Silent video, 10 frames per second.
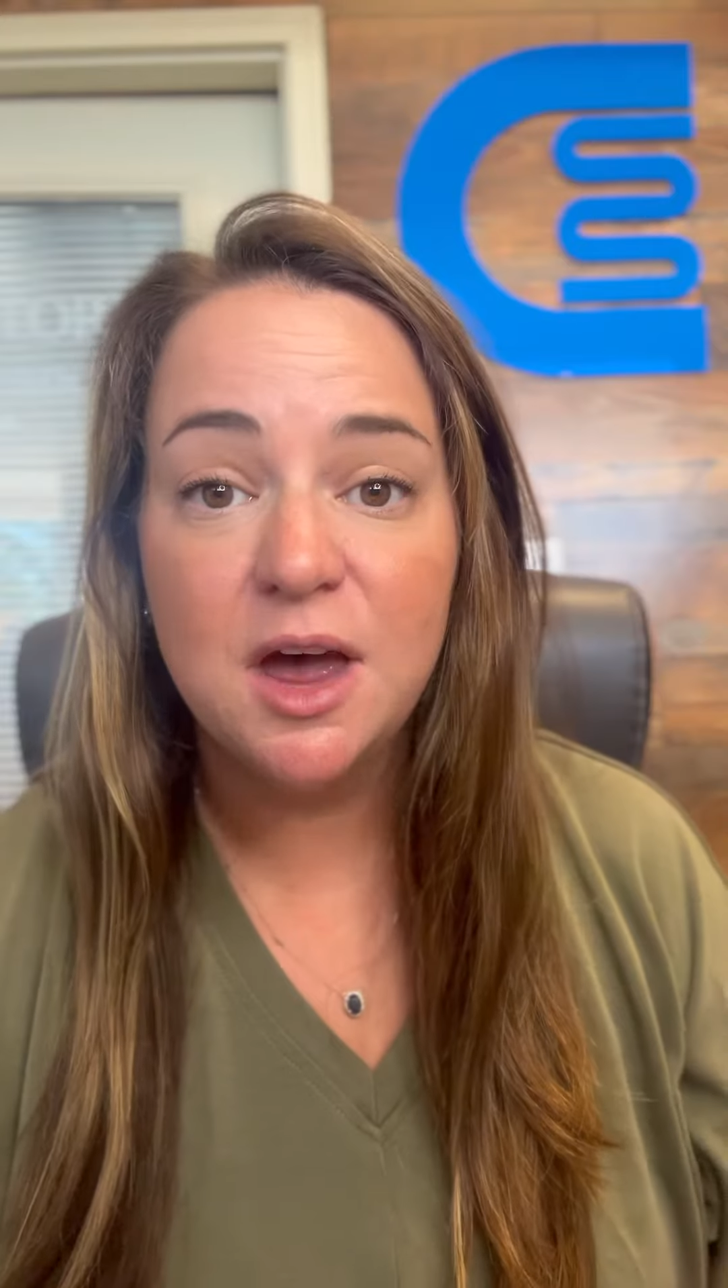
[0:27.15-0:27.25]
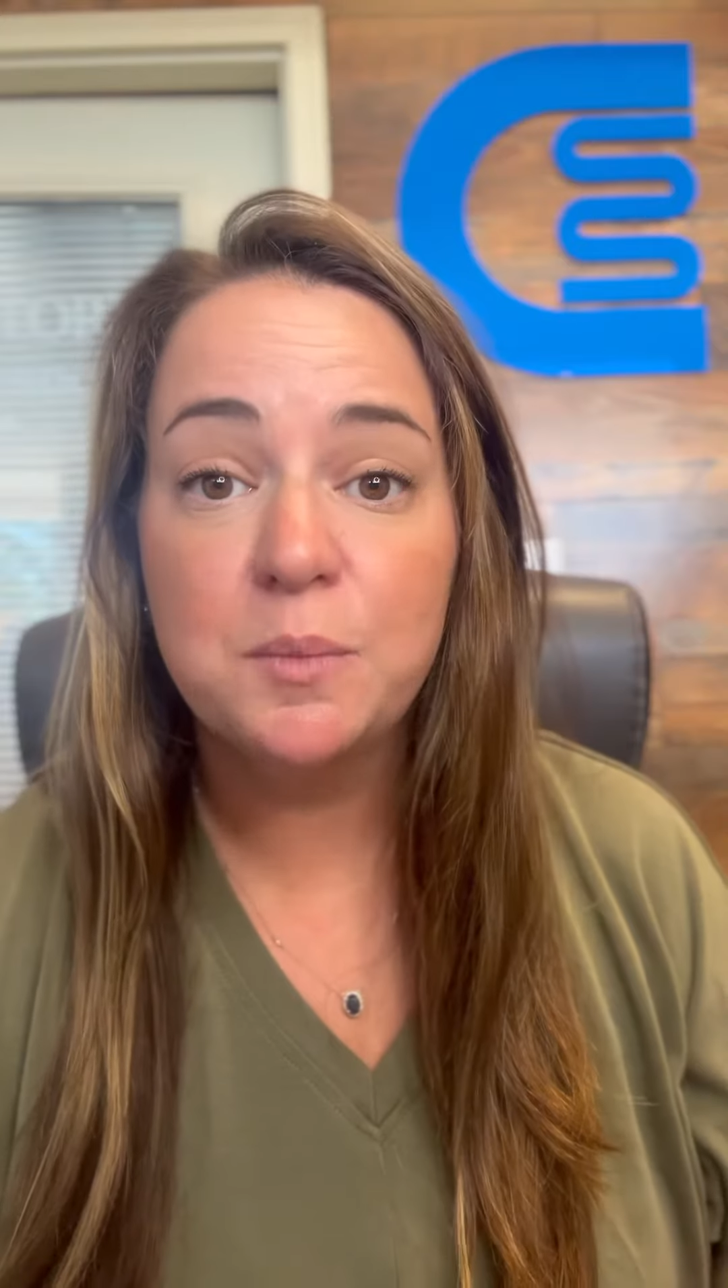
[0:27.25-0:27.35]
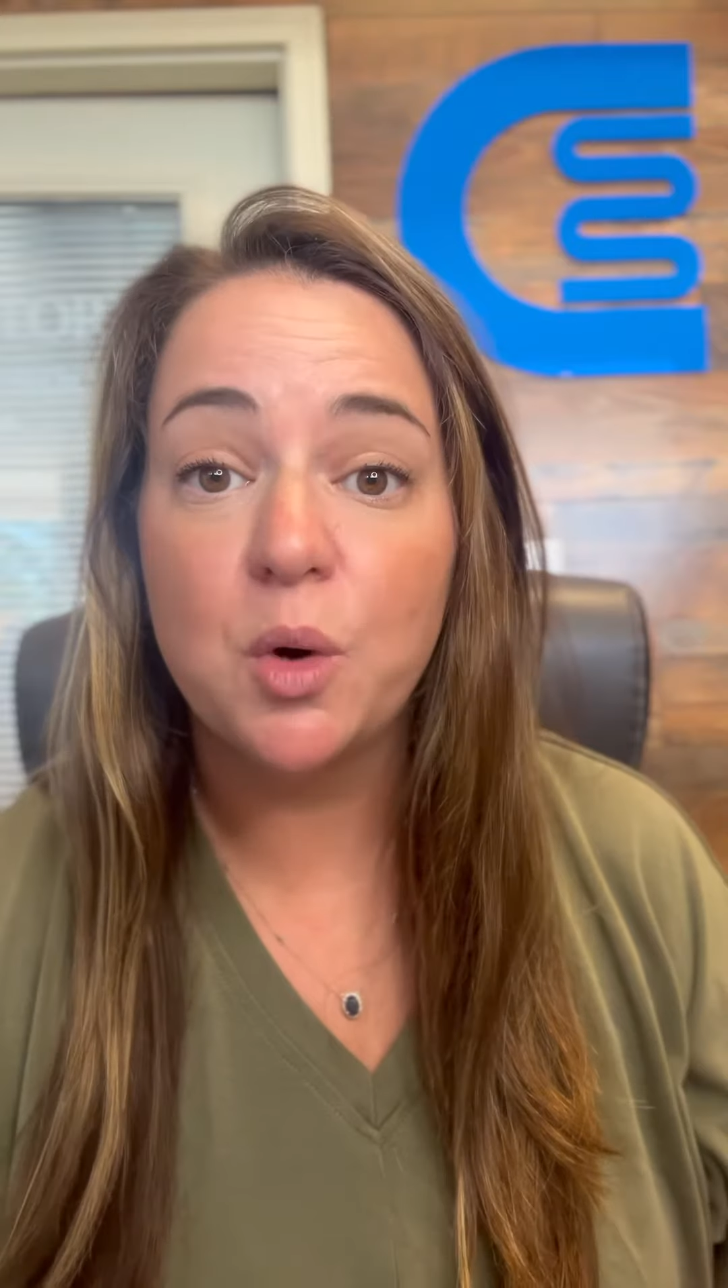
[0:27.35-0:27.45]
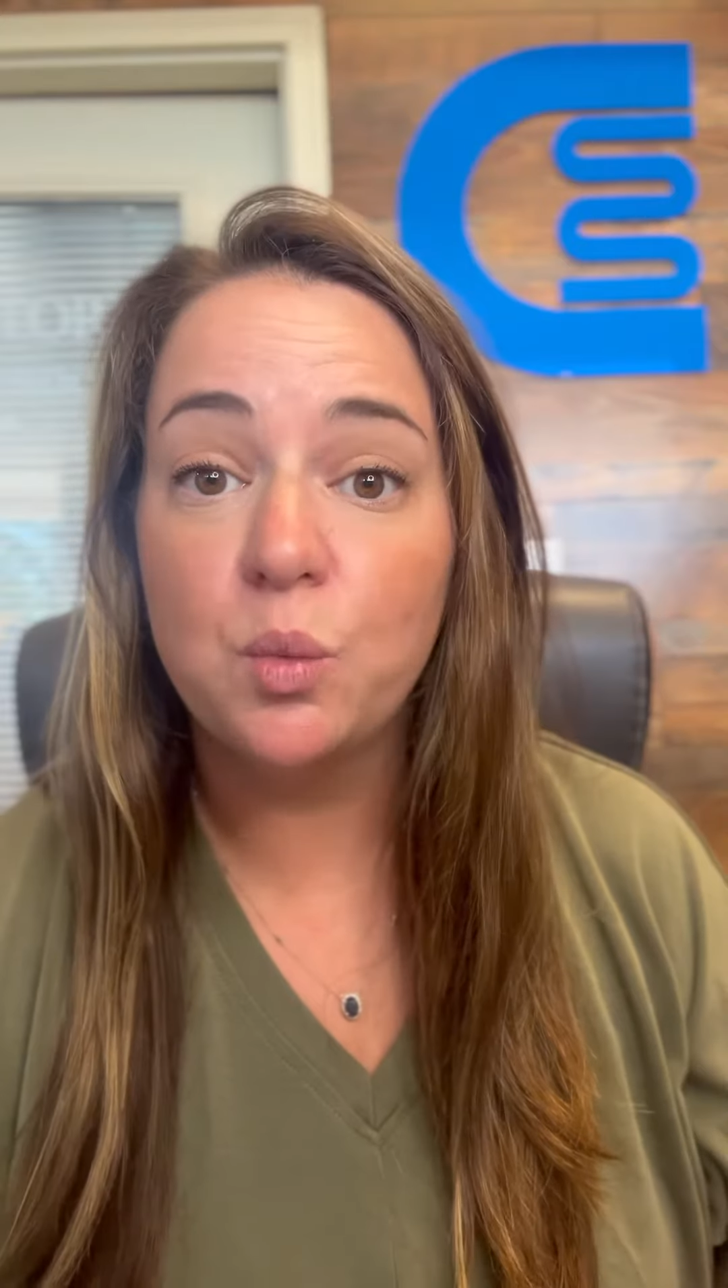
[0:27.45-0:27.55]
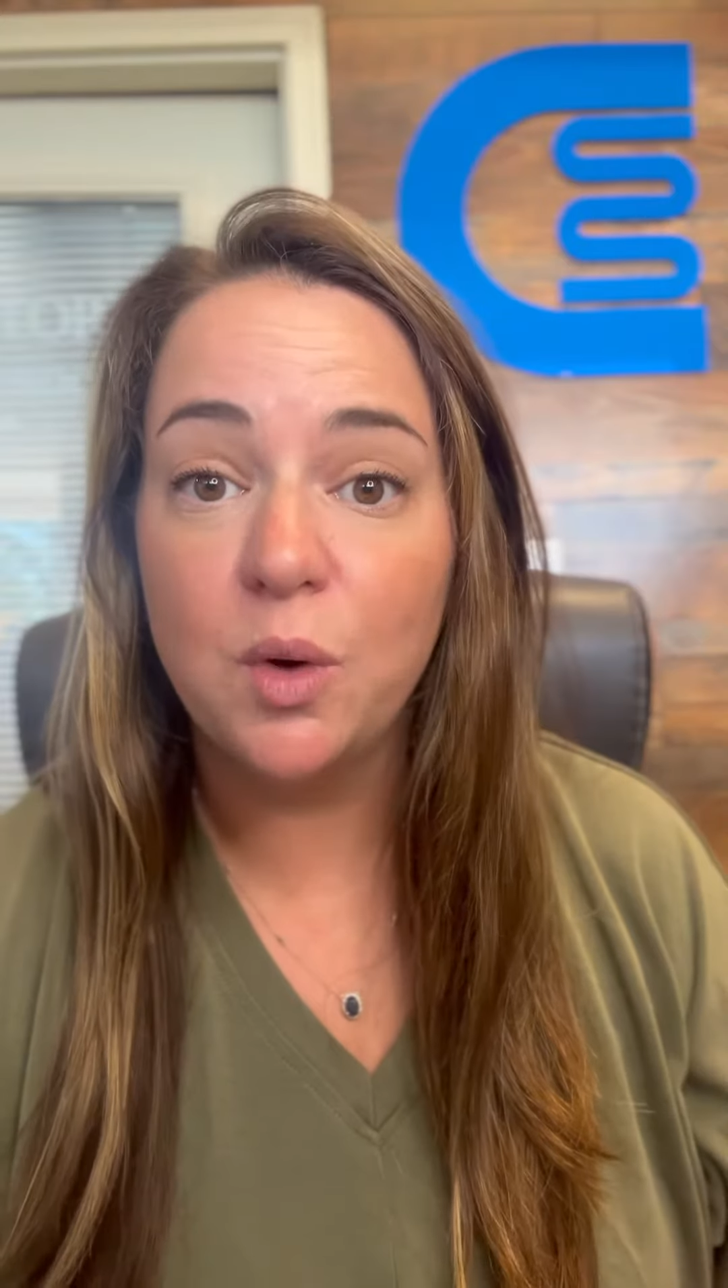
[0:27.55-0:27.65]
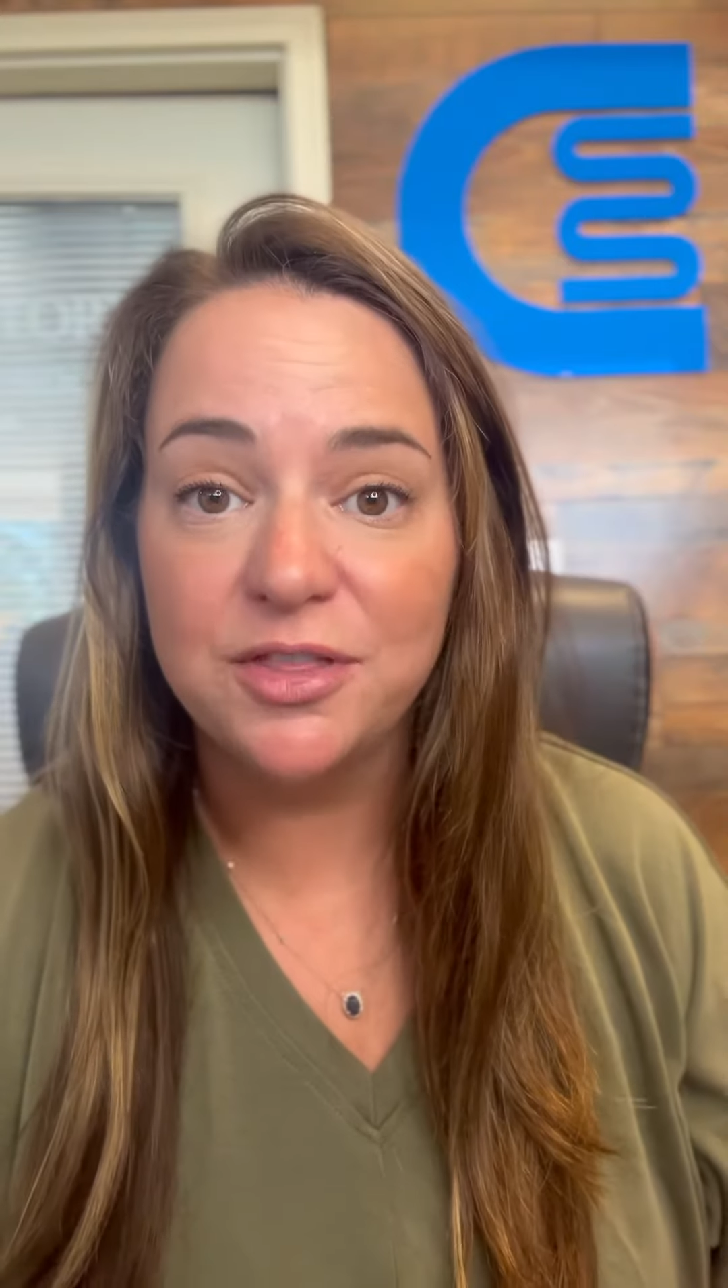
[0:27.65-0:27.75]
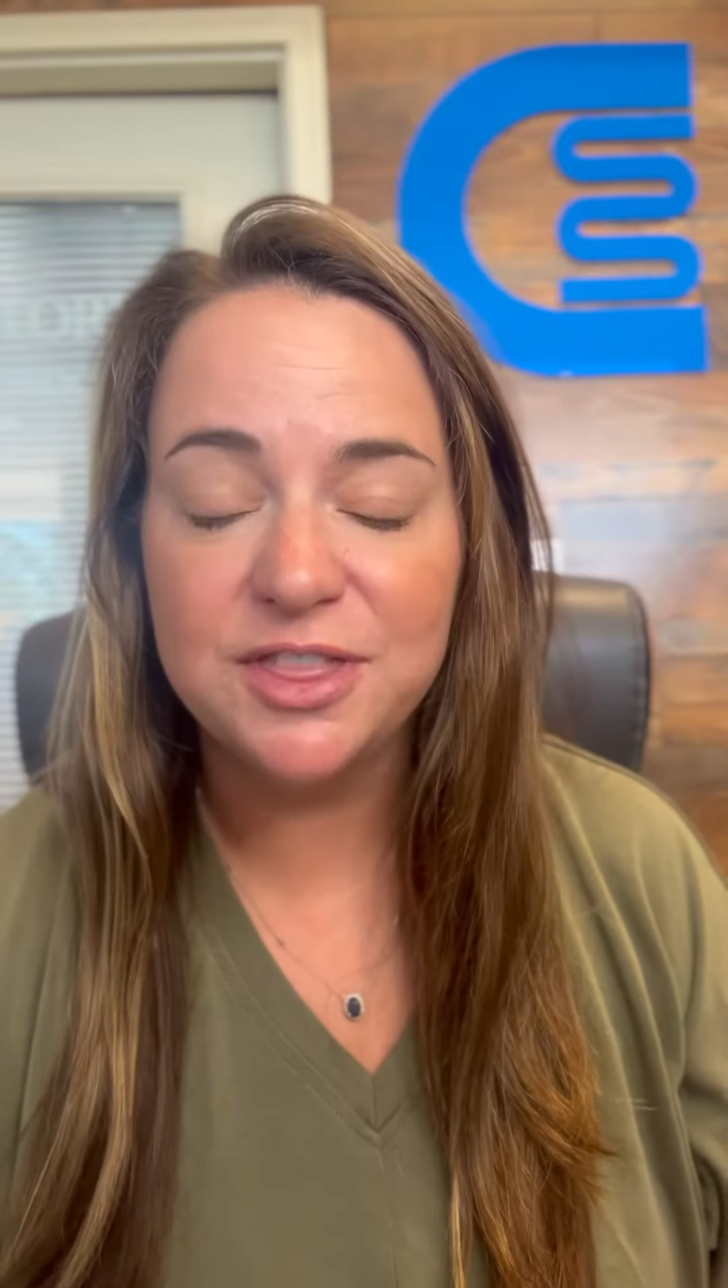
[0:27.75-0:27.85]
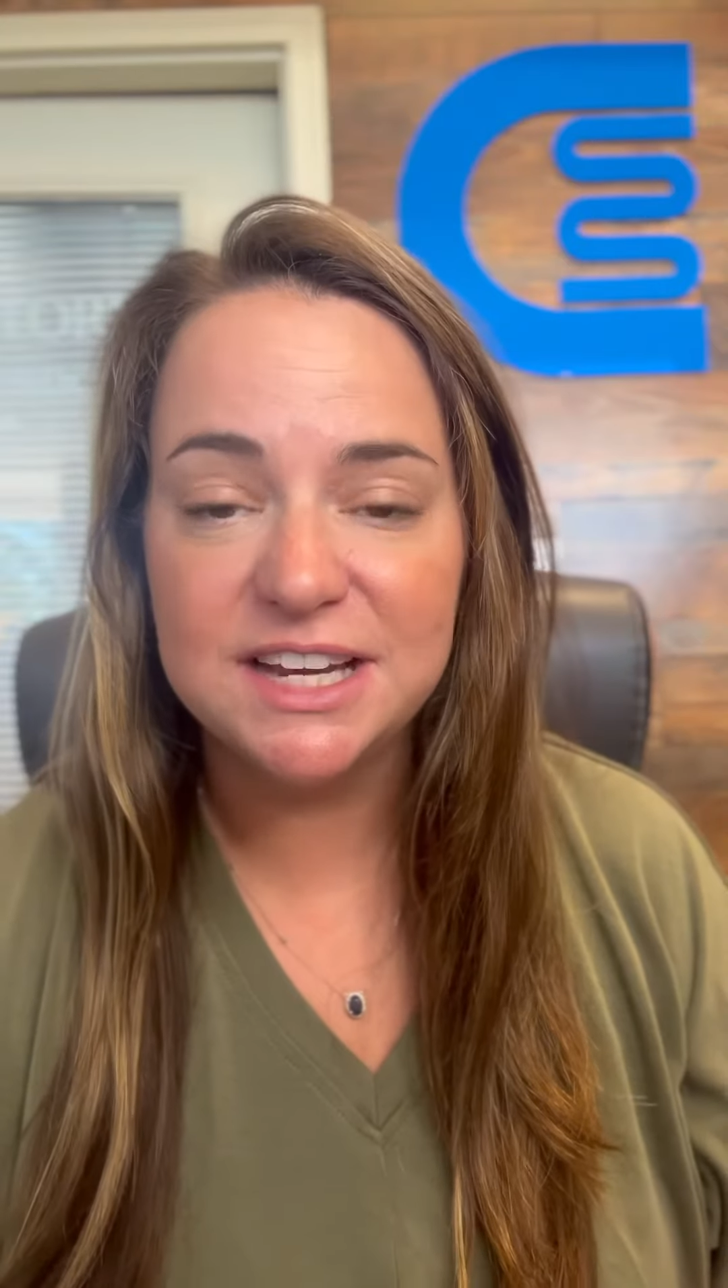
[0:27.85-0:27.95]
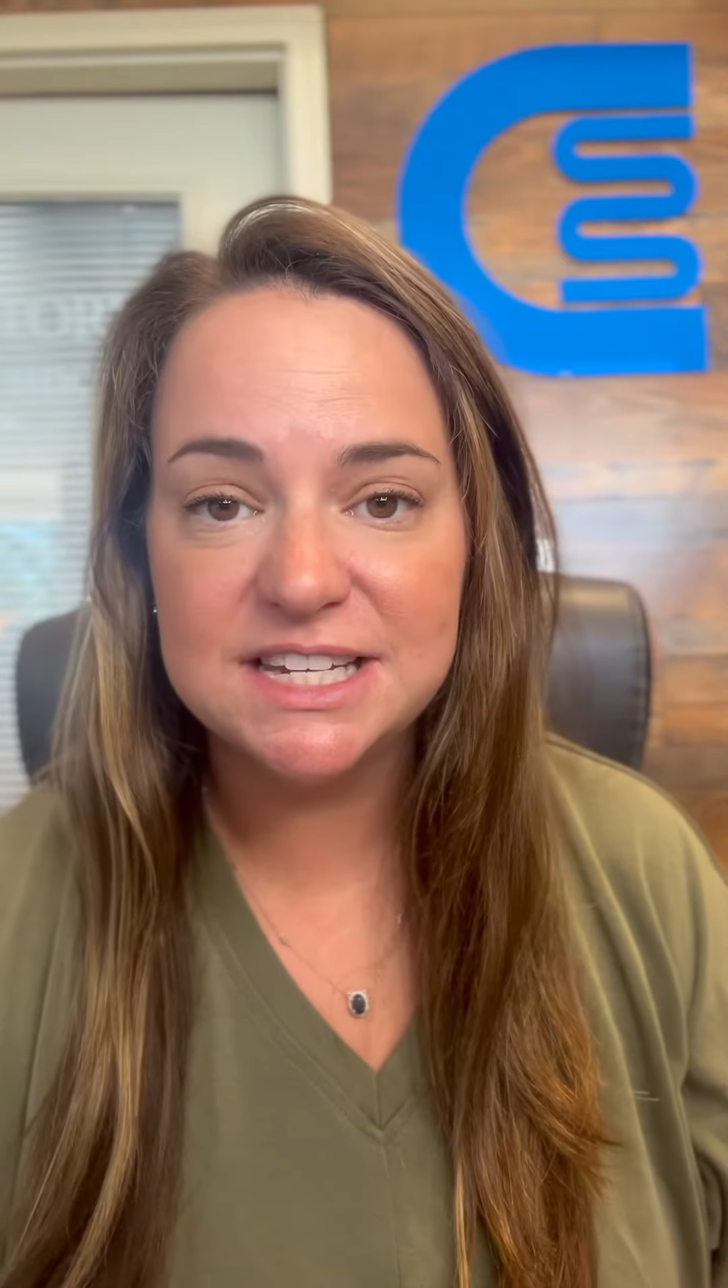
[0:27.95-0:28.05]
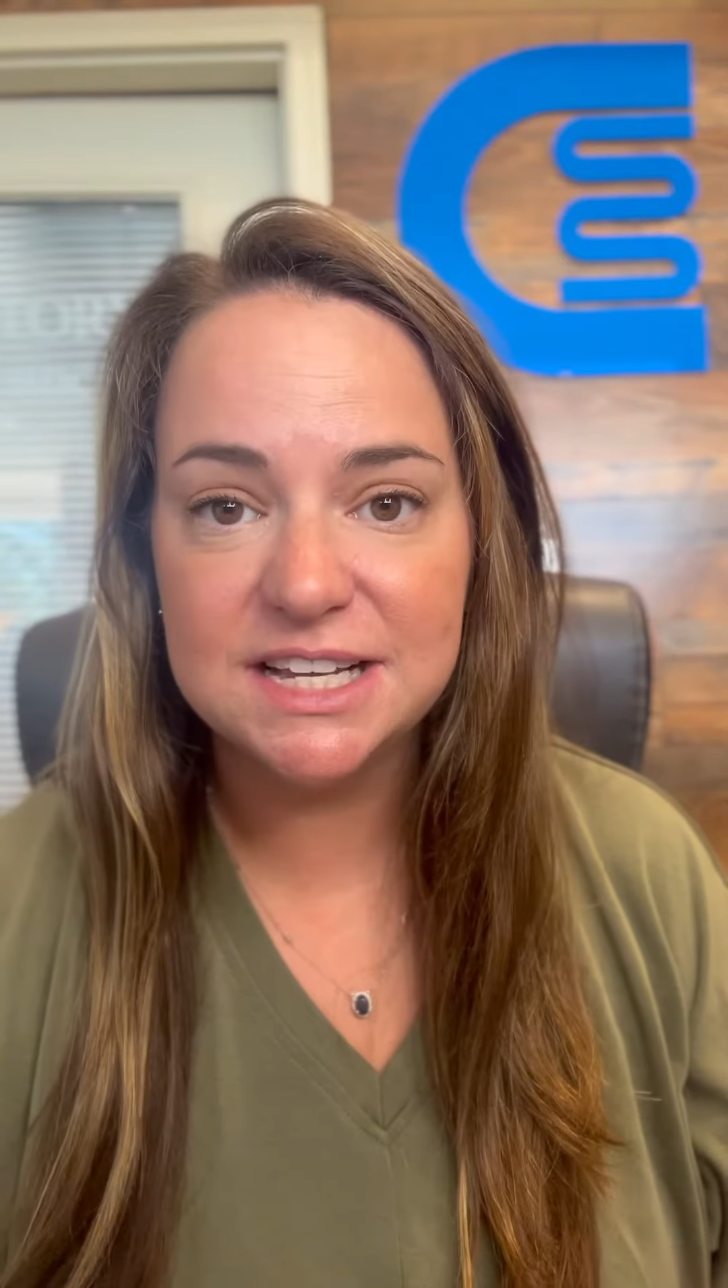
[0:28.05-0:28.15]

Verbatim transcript: But one thing to